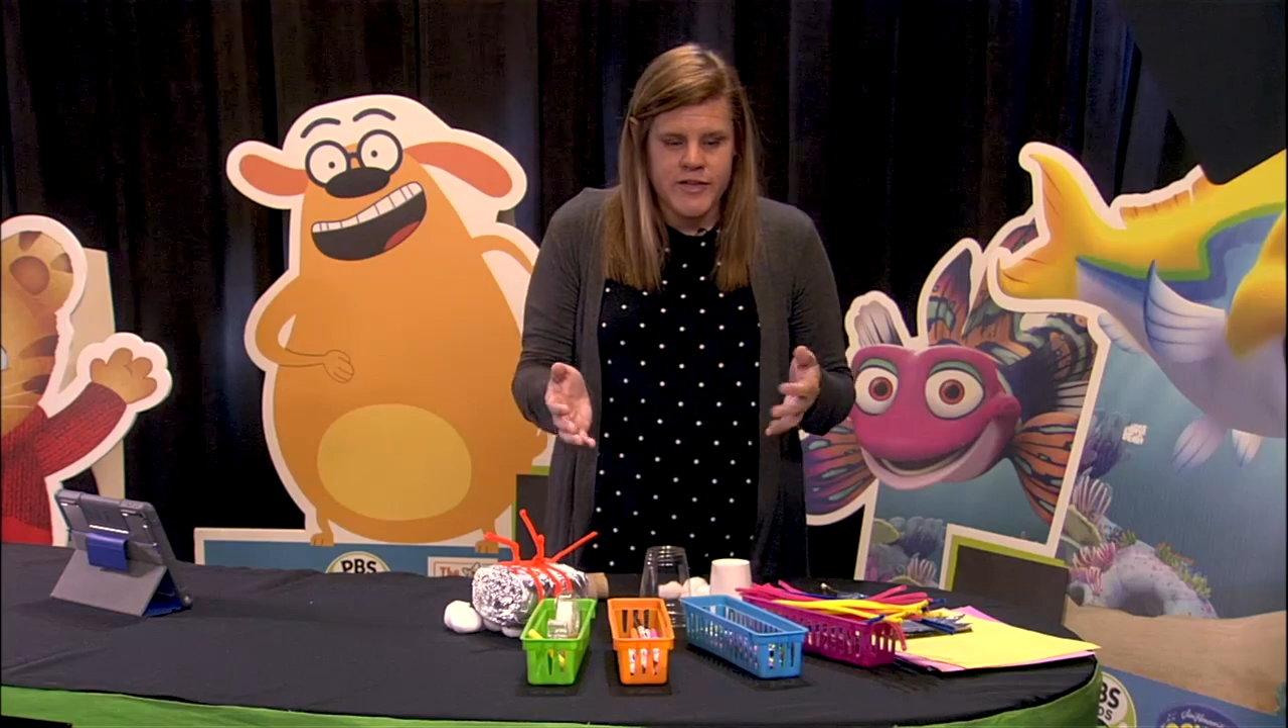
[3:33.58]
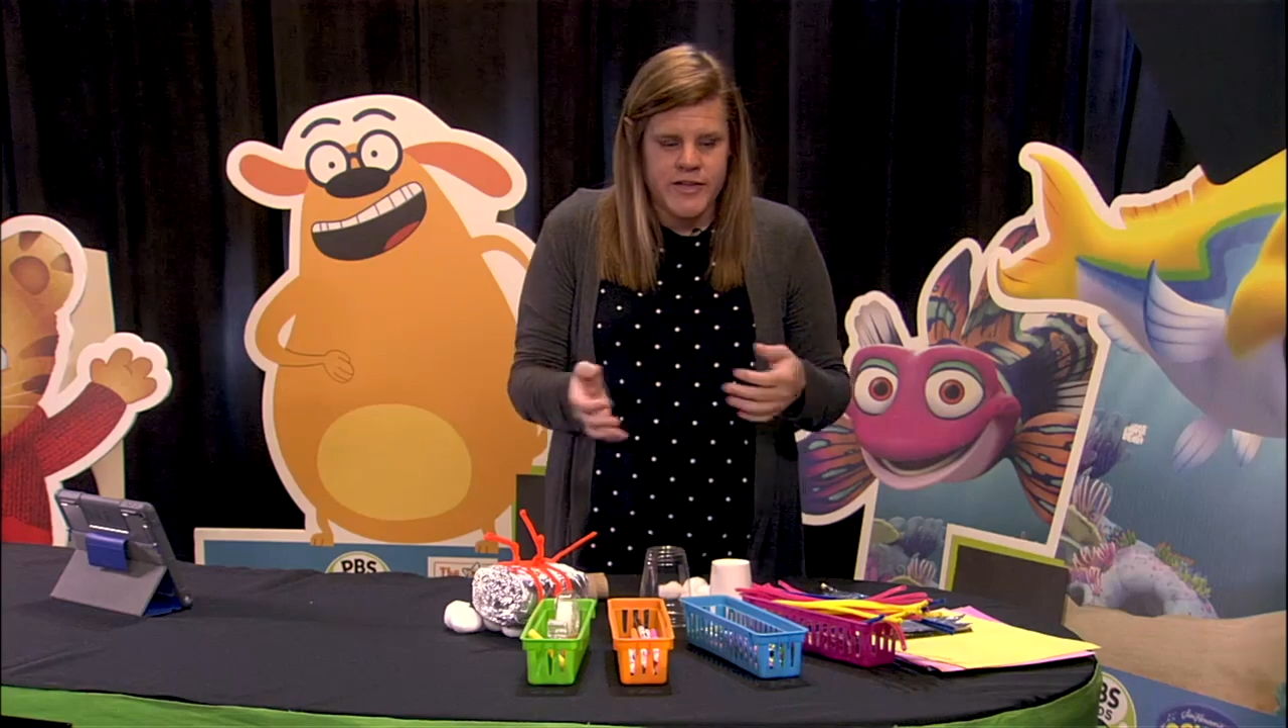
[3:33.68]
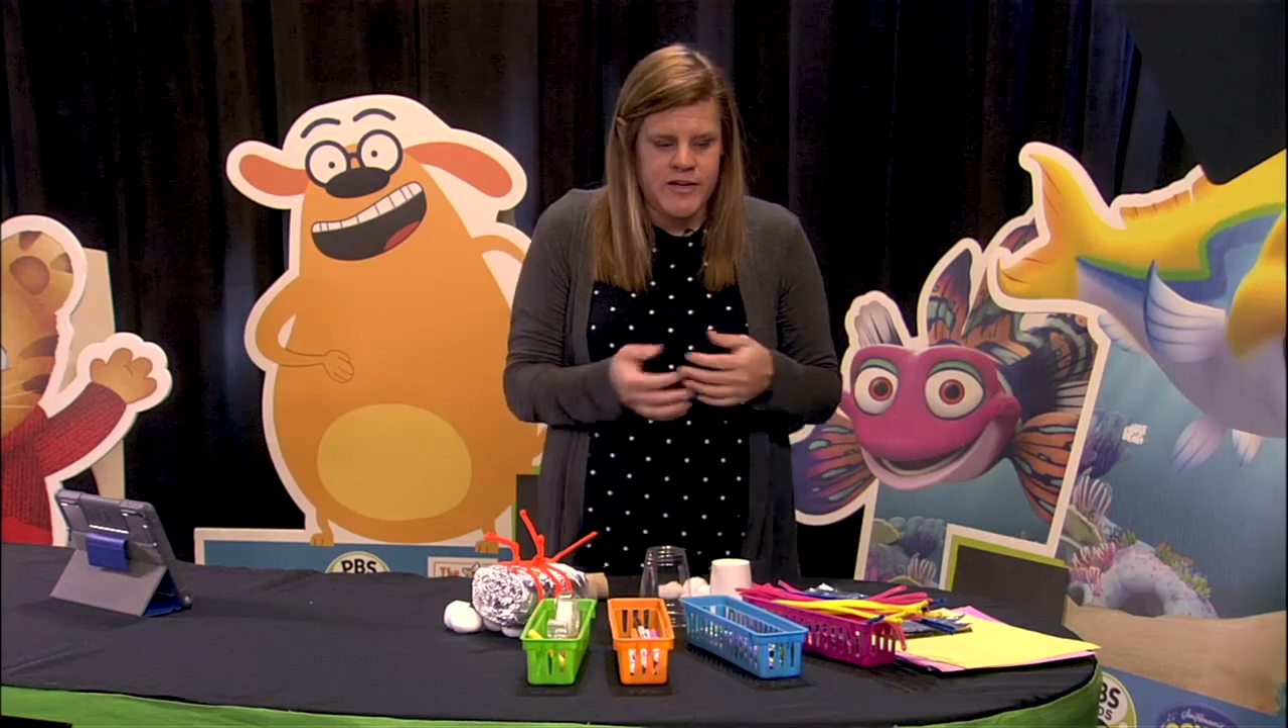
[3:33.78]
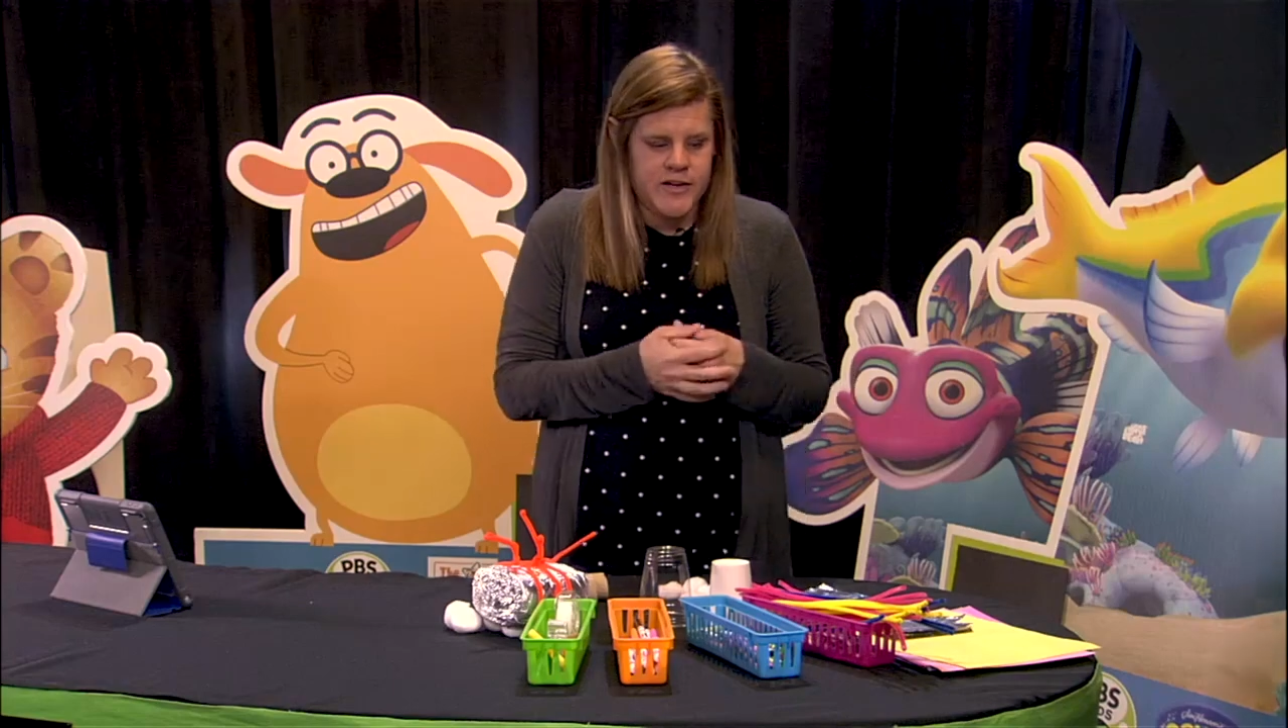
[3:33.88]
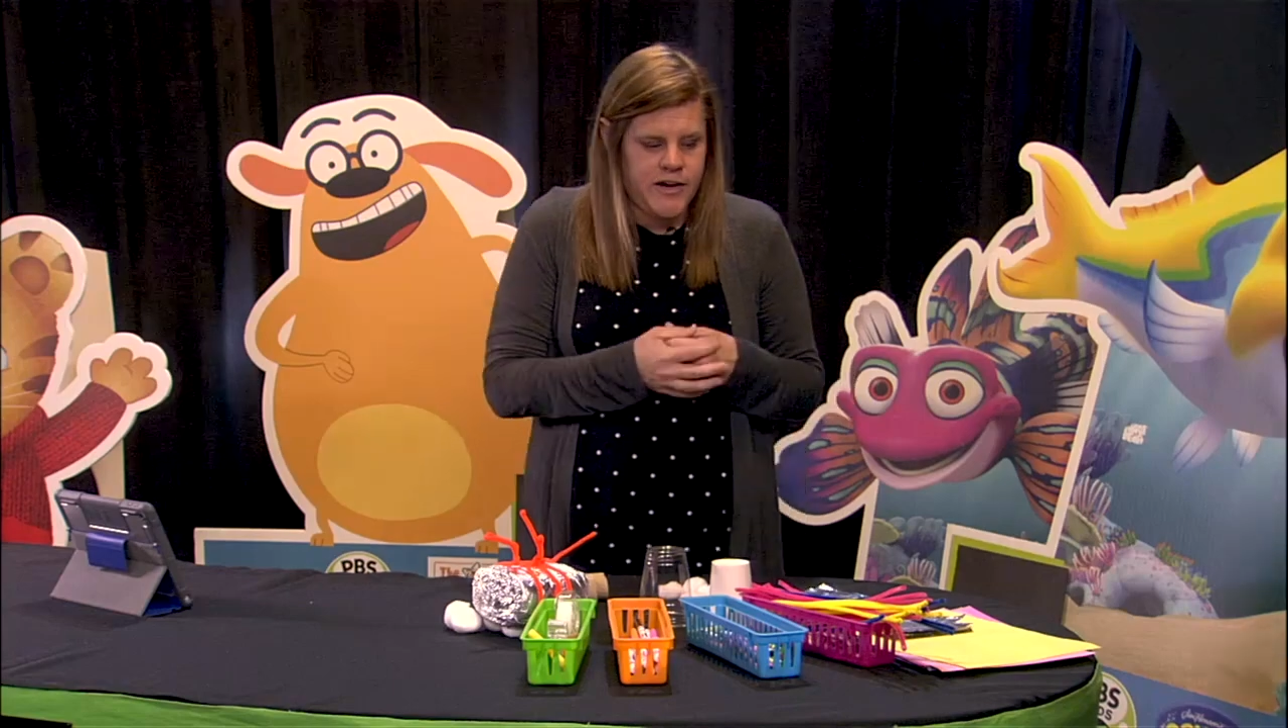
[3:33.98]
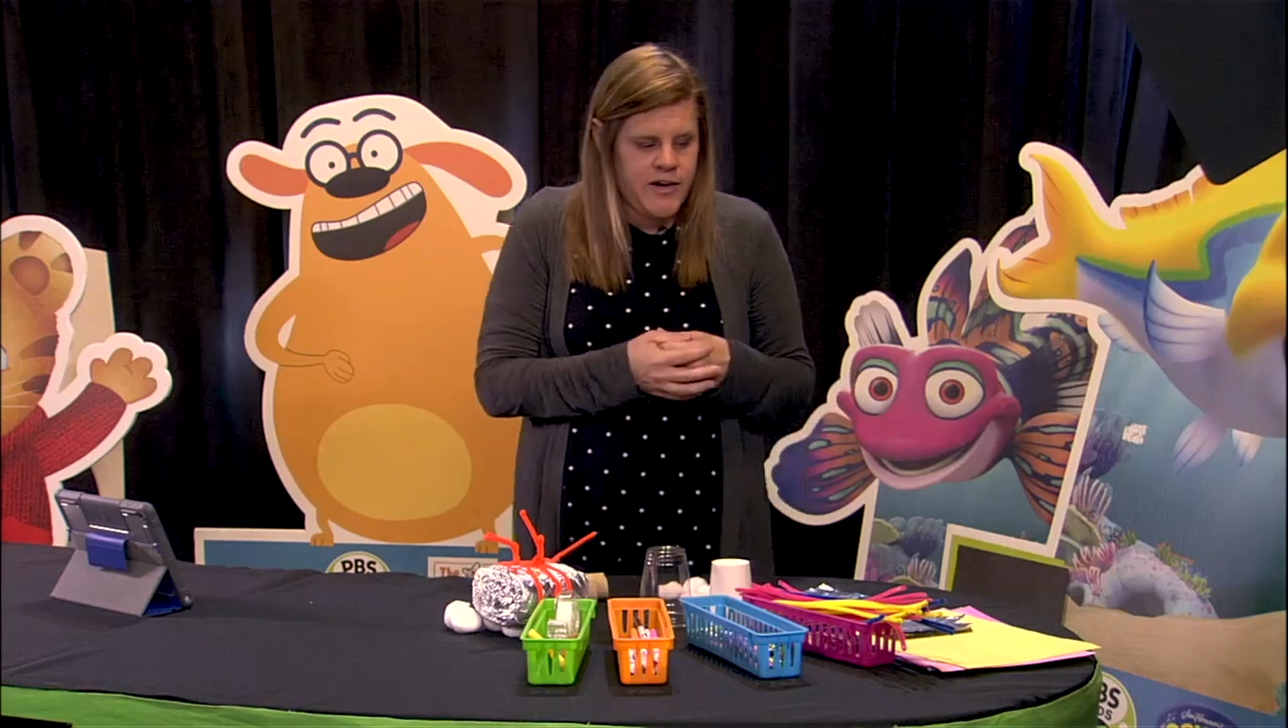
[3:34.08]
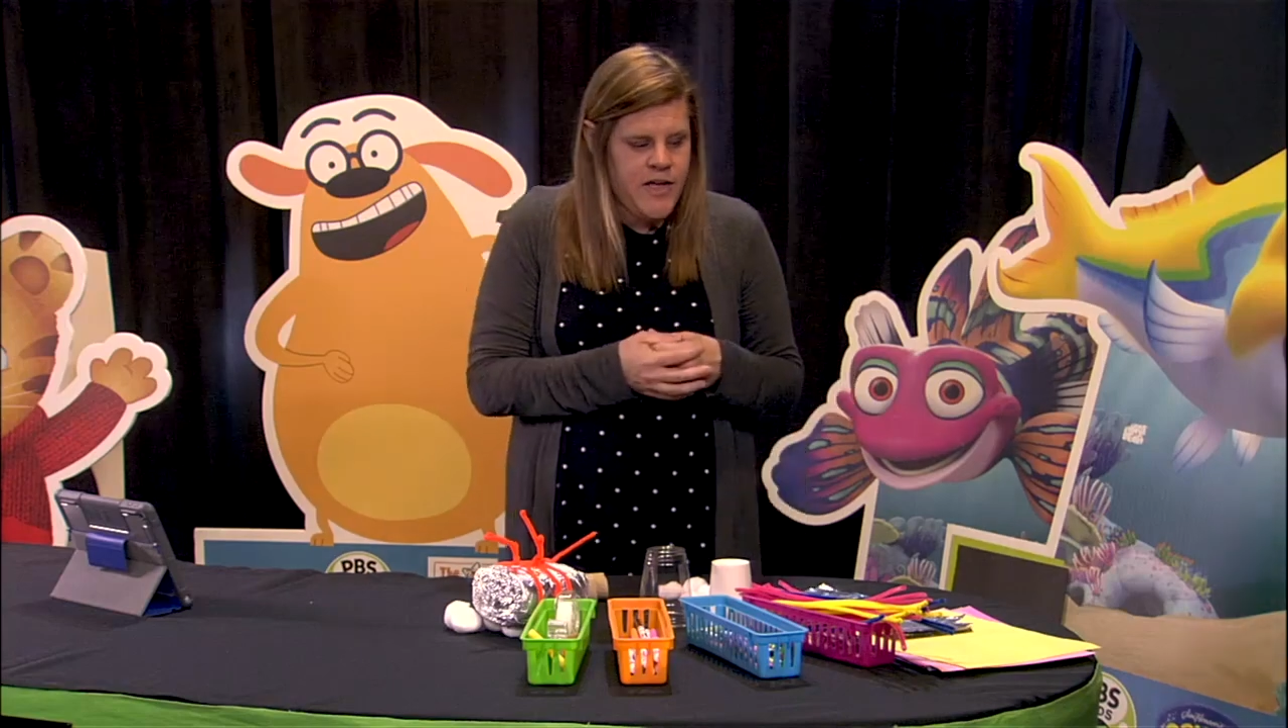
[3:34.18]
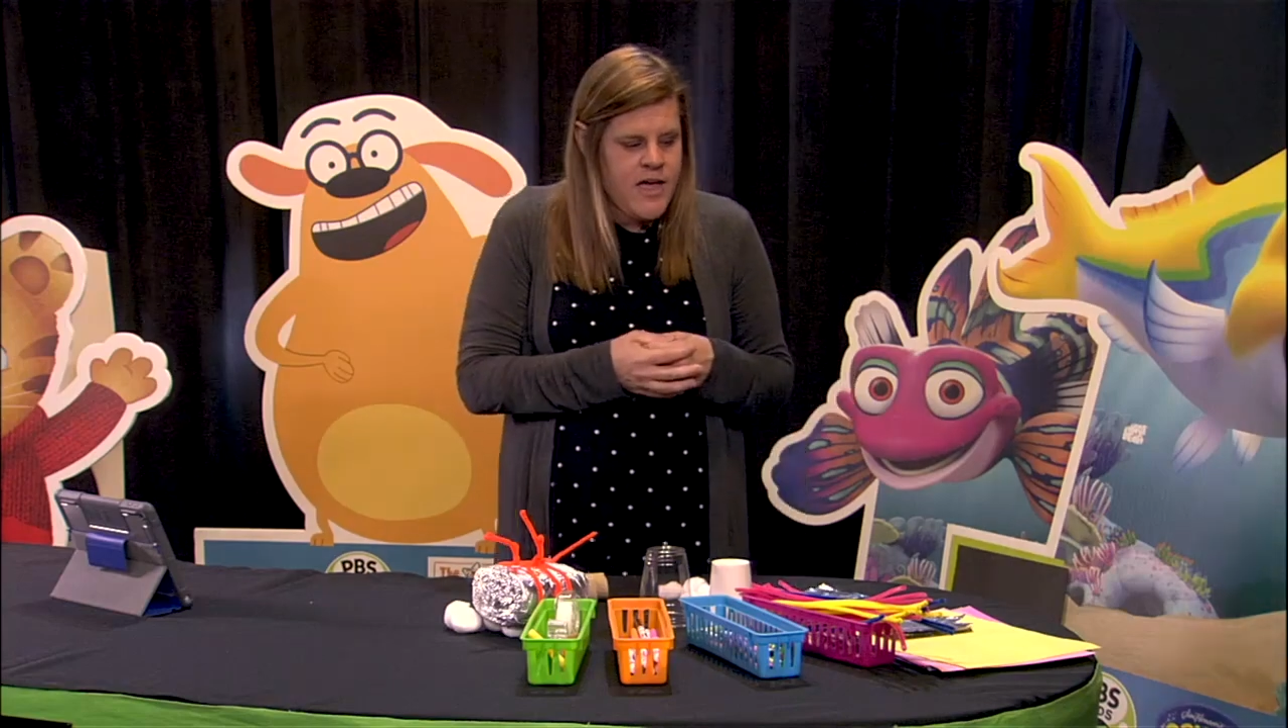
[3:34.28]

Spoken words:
lander.